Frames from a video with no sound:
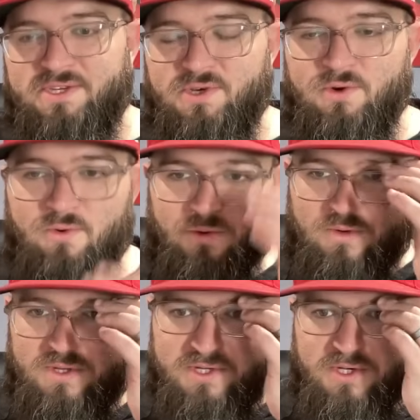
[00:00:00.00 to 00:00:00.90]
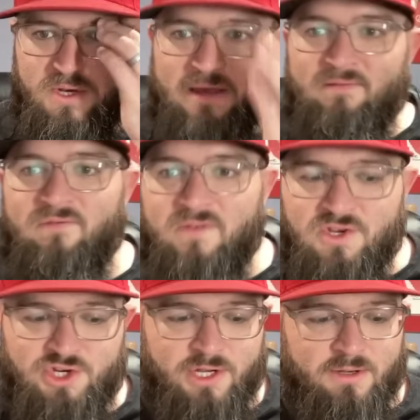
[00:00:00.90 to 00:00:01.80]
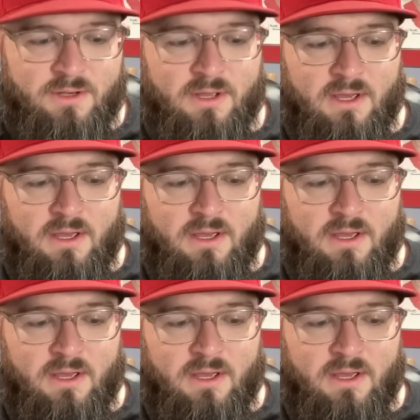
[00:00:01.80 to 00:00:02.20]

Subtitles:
to envision,